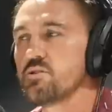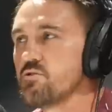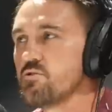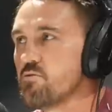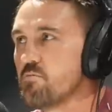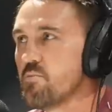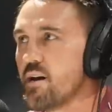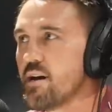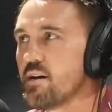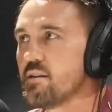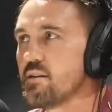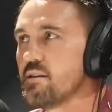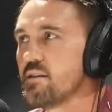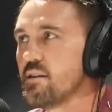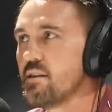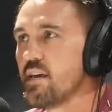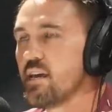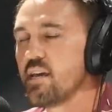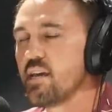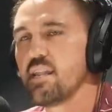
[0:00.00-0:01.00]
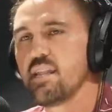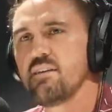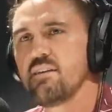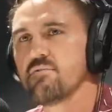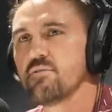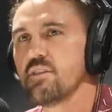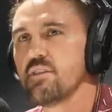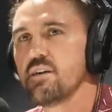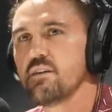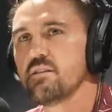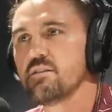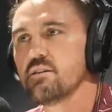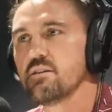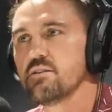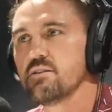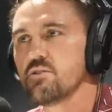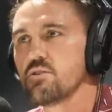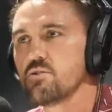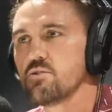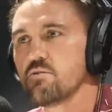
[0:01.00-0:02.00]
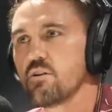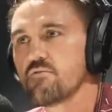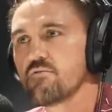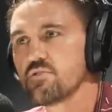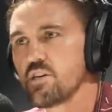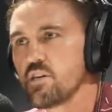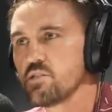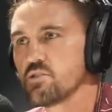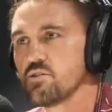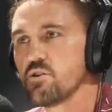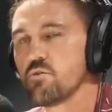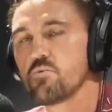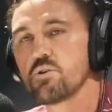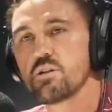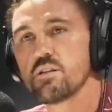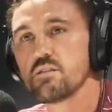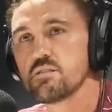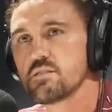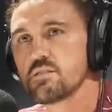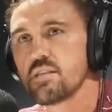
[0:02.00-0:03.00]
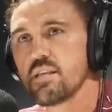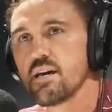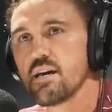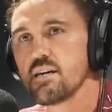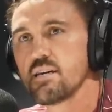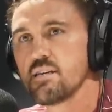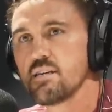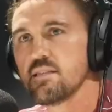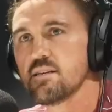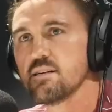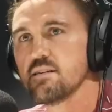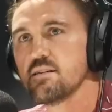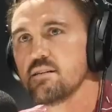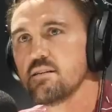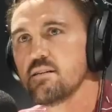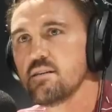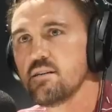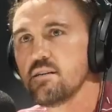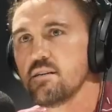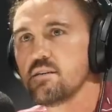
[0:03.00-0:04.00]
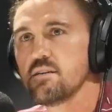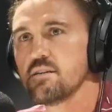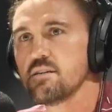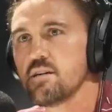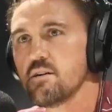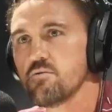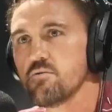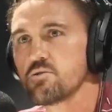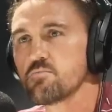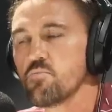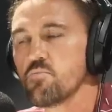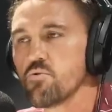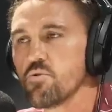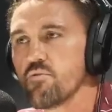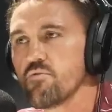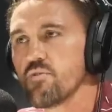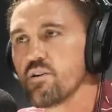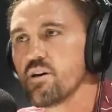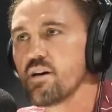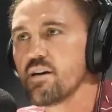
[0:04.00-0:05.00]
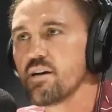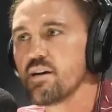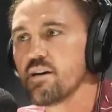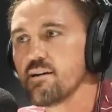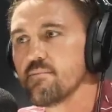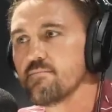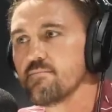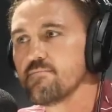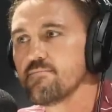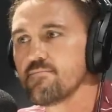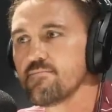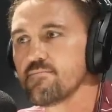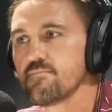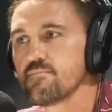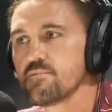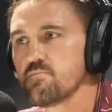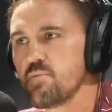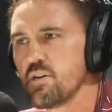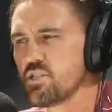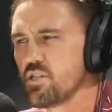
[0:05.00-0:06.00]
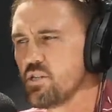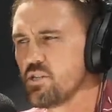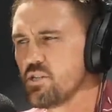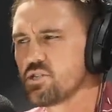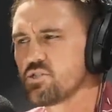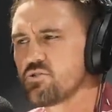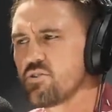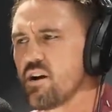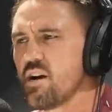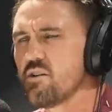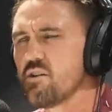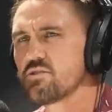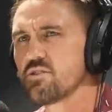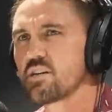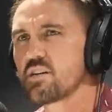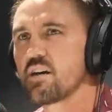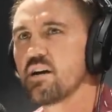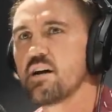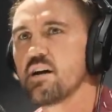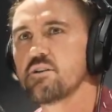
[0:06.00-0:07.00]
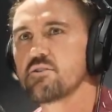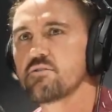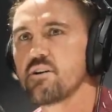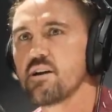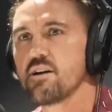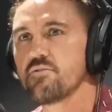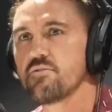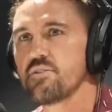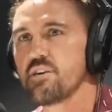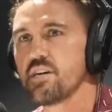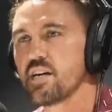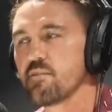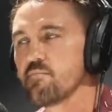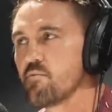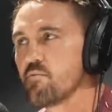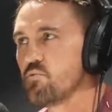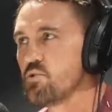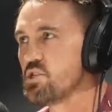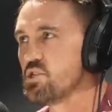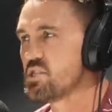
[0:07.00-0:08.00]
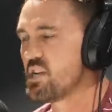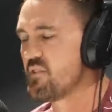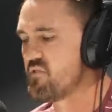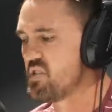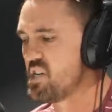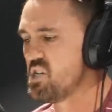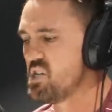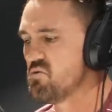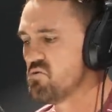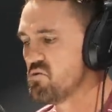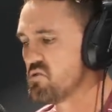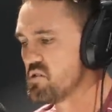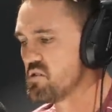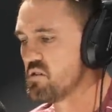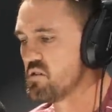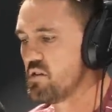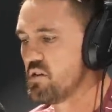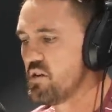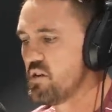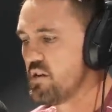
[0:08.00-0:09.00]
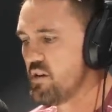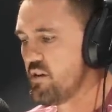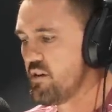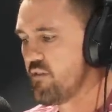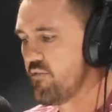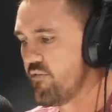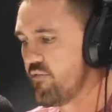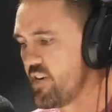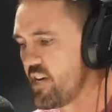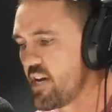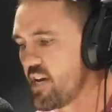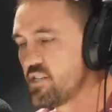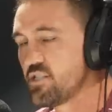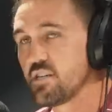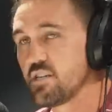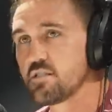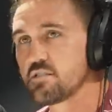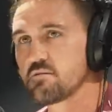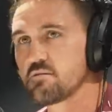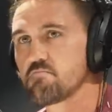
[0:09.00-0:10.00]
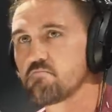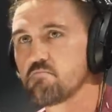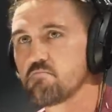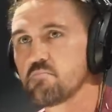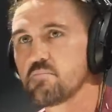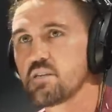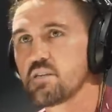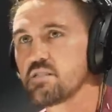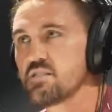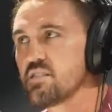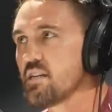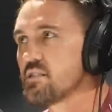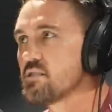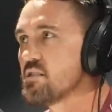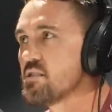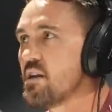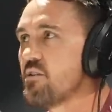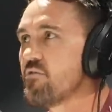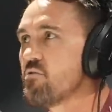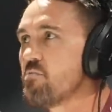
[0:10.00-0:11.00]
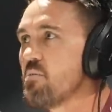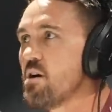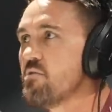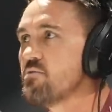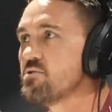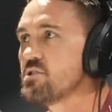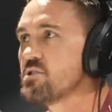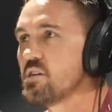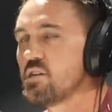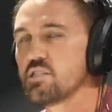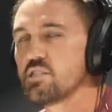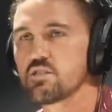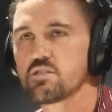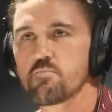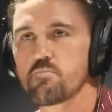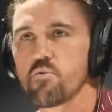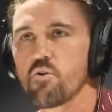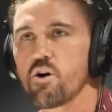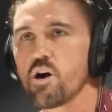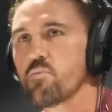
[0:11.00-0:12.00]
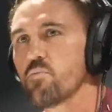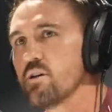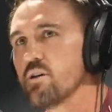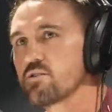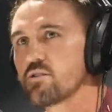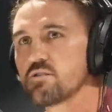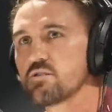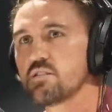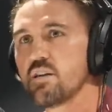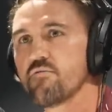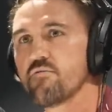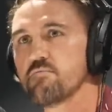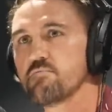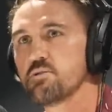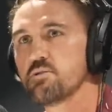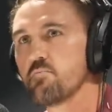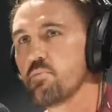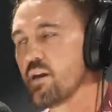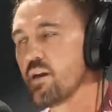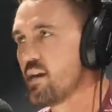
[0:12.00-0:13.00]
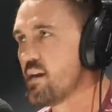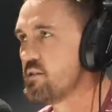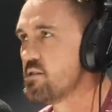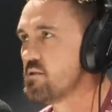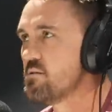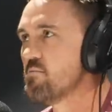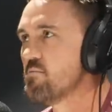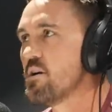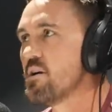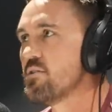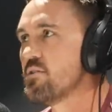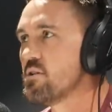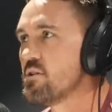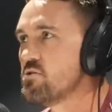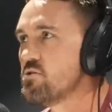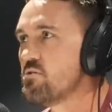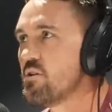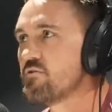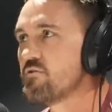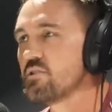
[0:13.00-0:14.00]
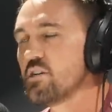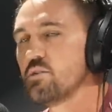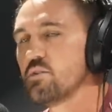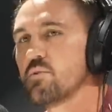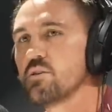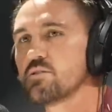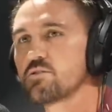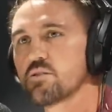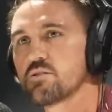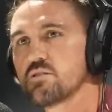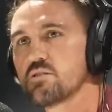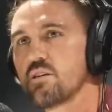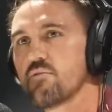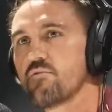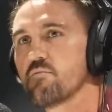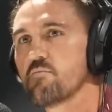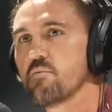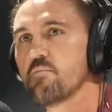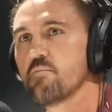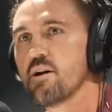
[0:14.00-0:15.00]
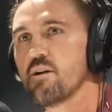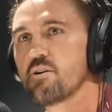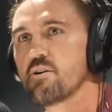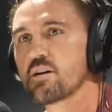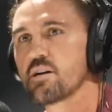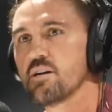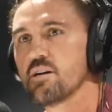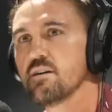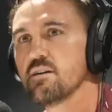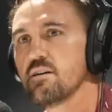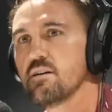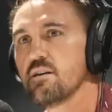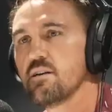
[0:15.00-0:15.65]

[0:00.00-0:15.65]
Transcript: knew about it, and, and even then, the the is not what it is today either. You know, it was more of a, um, especially in Australia, it was like an underground thing. I mean, we used to have to get all the VHS cassettes sent from overseas. Like the Pride ones got sent from Japan, the the UFC ones got sent from America.